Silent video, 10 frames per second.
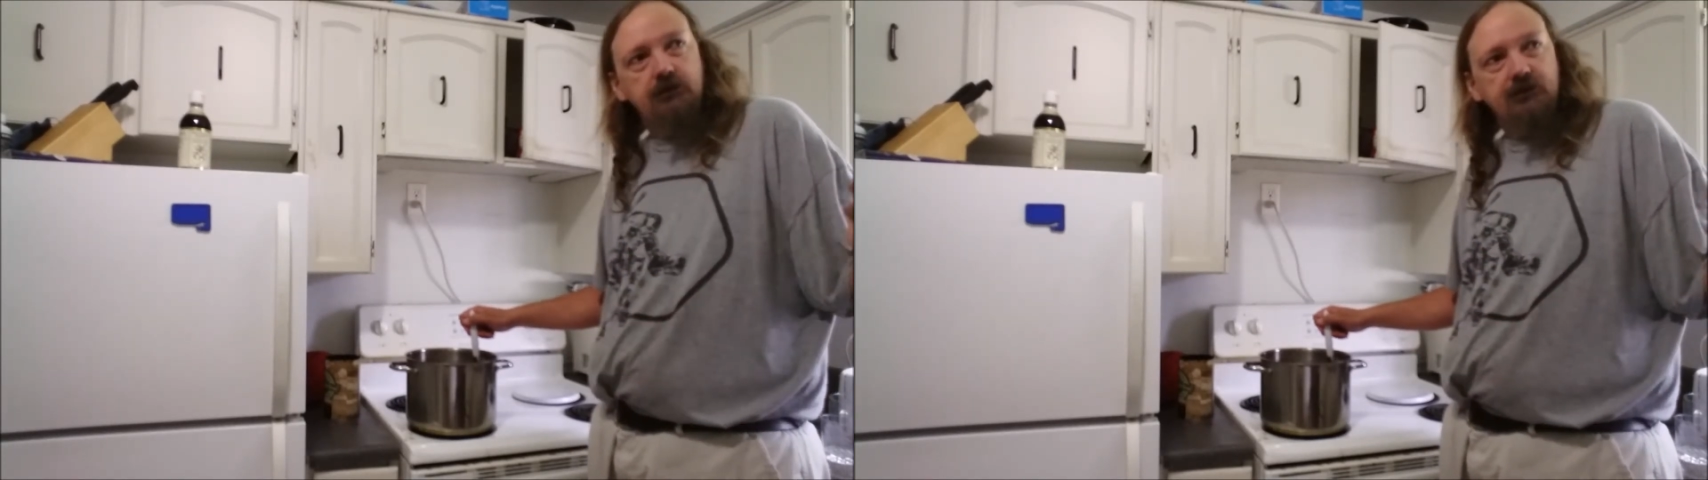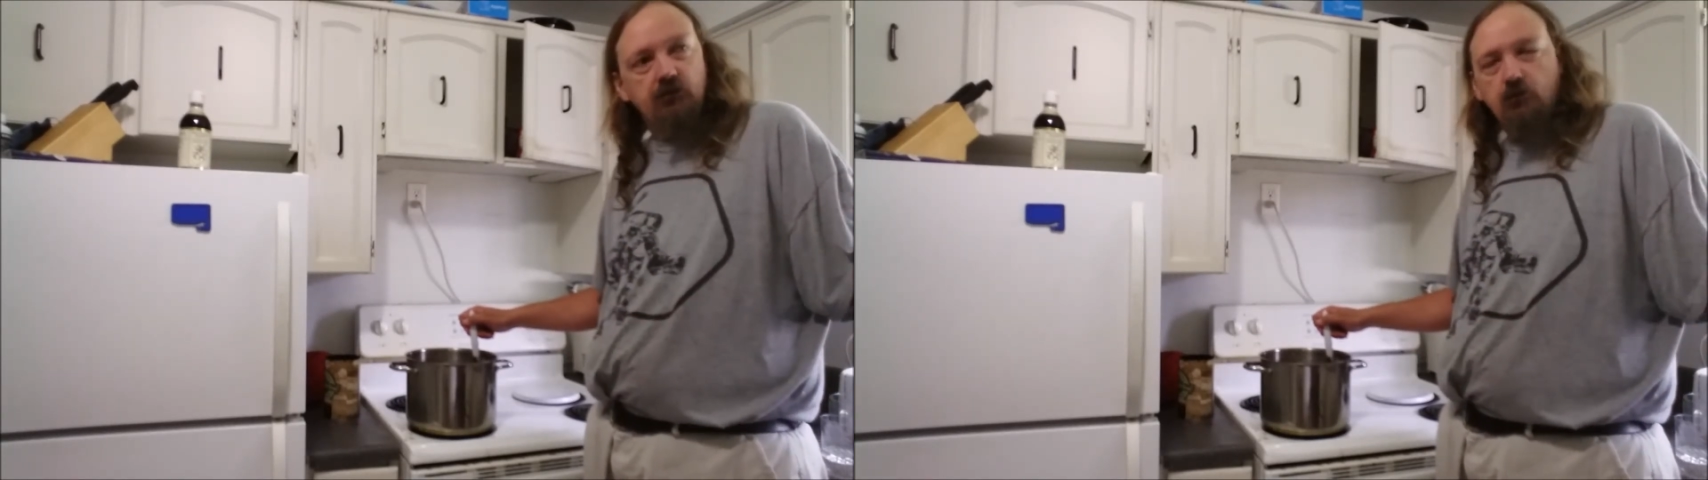
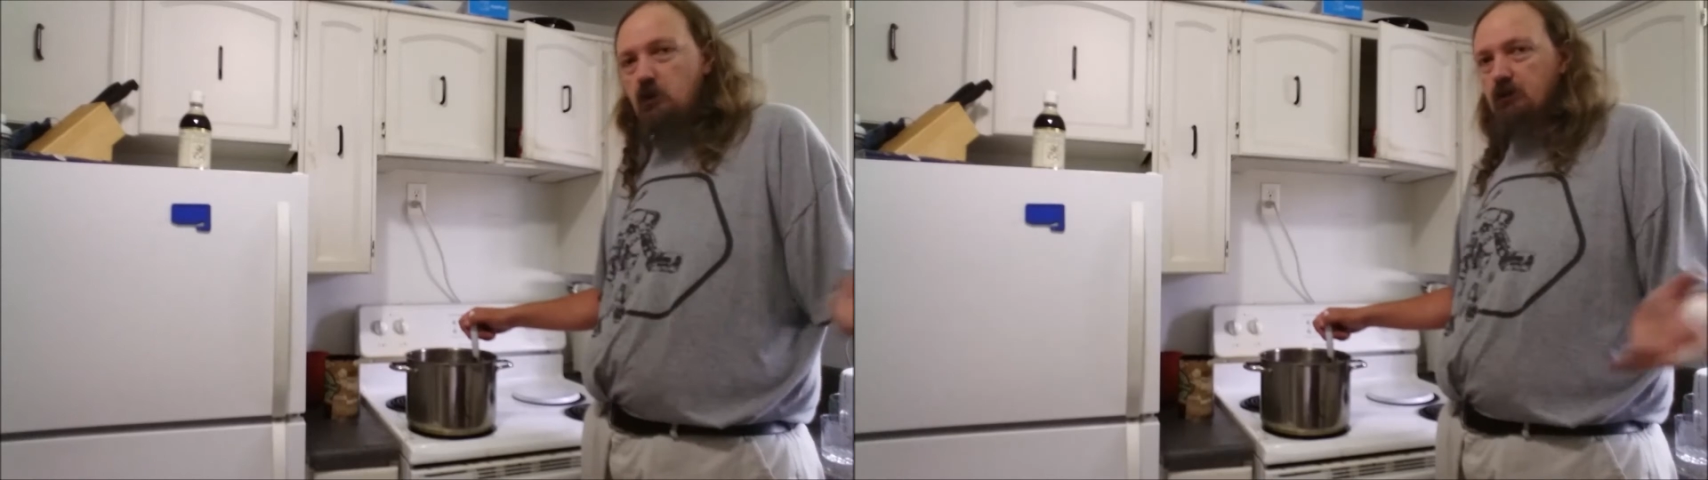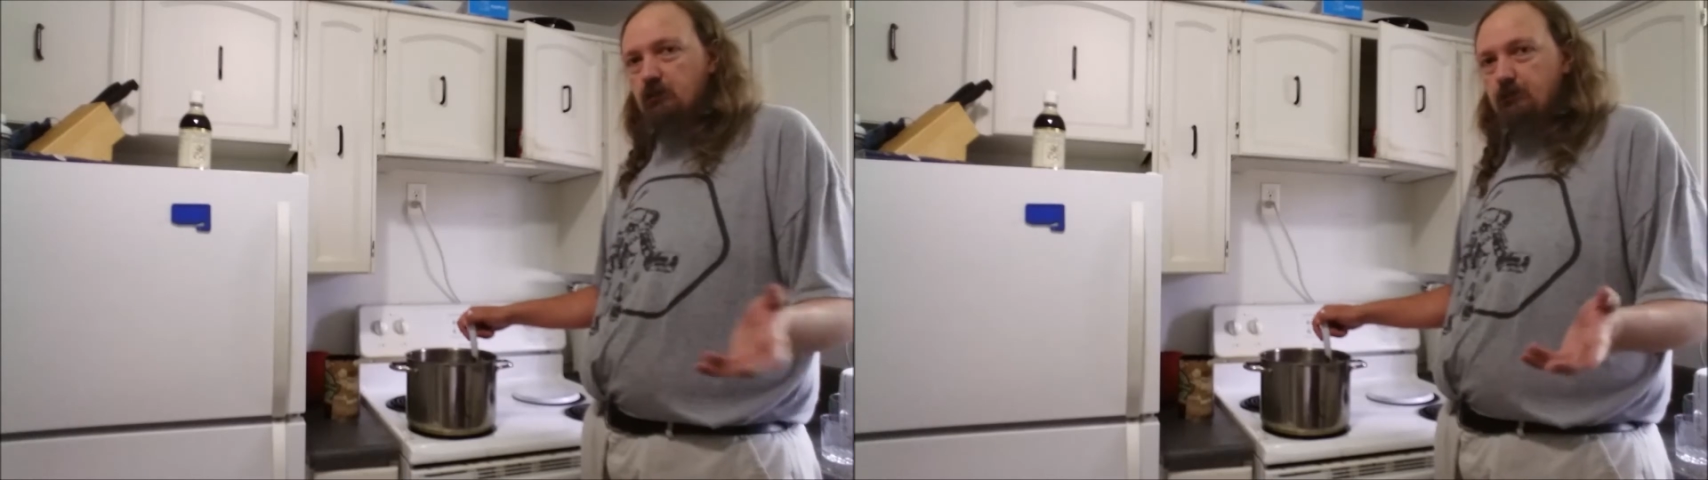into the
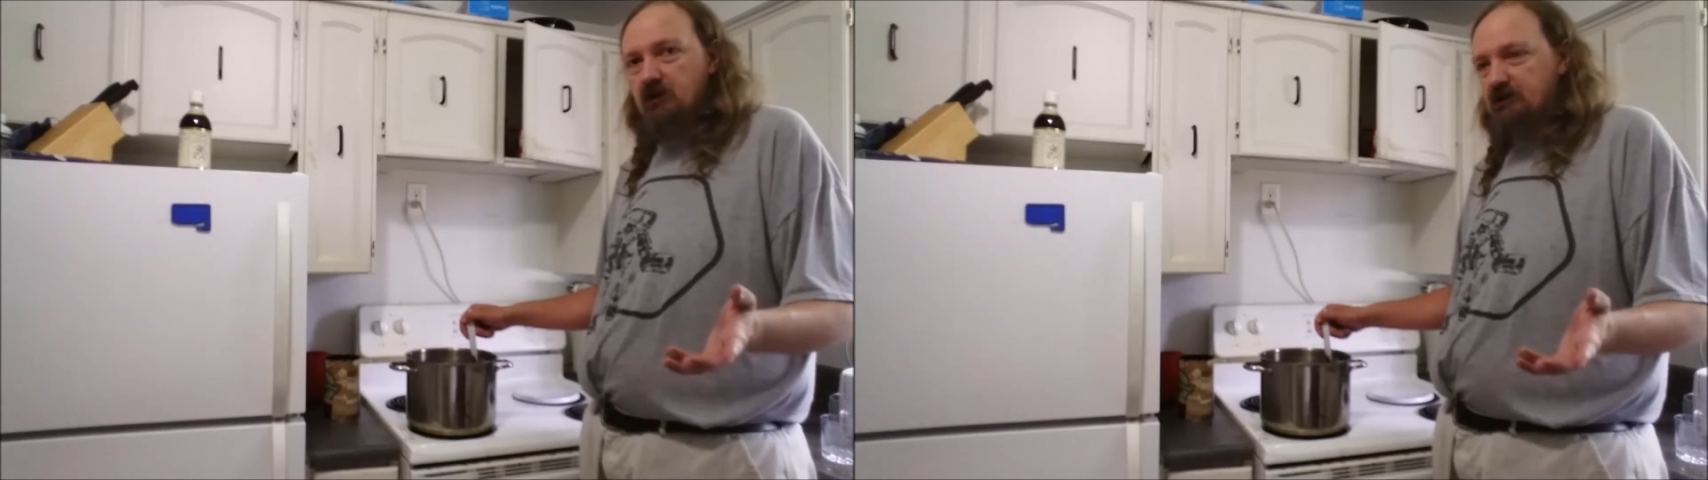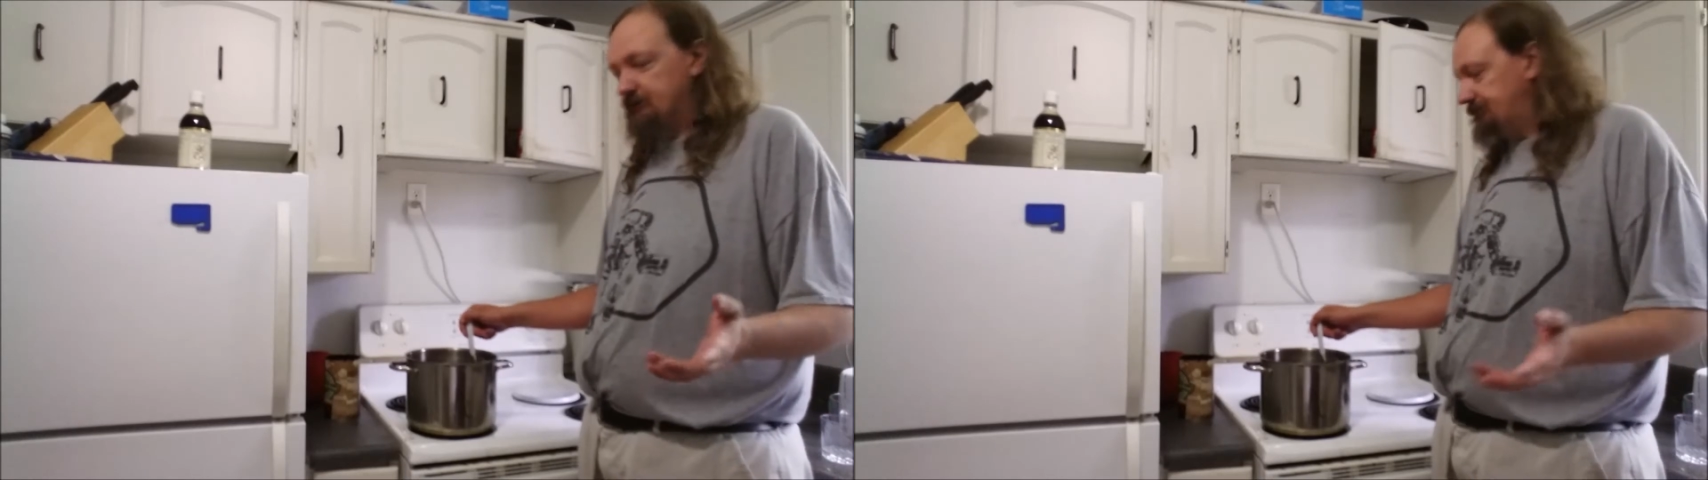bottom of the
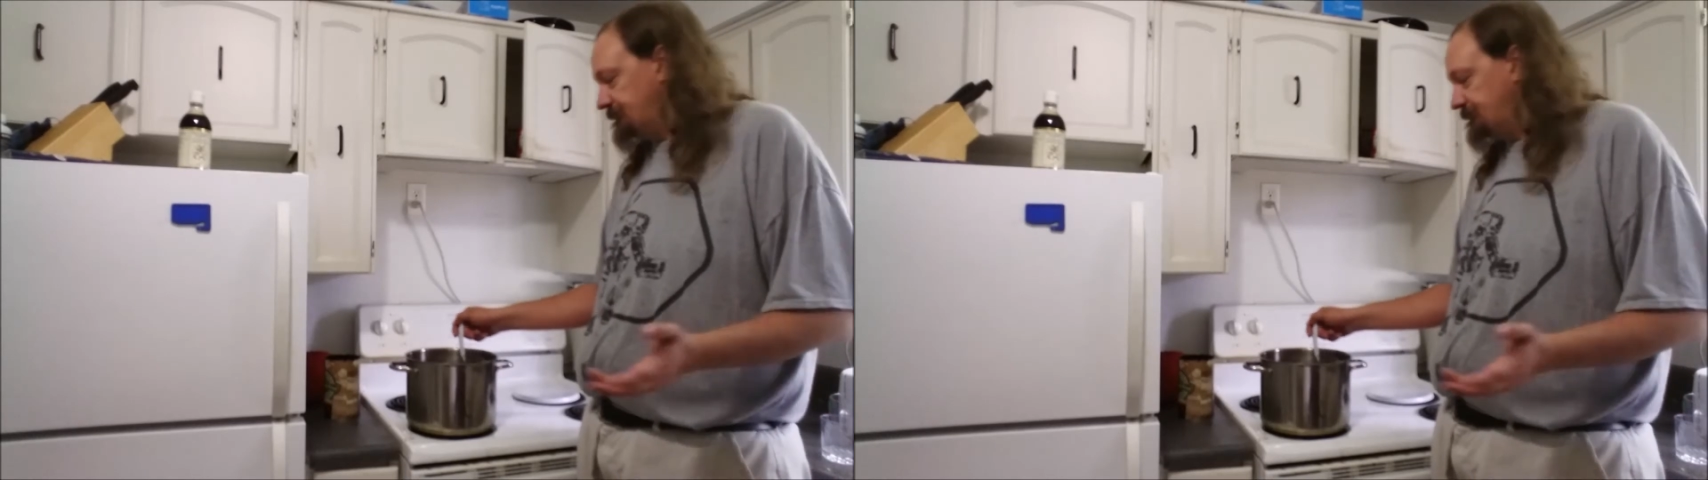bucket.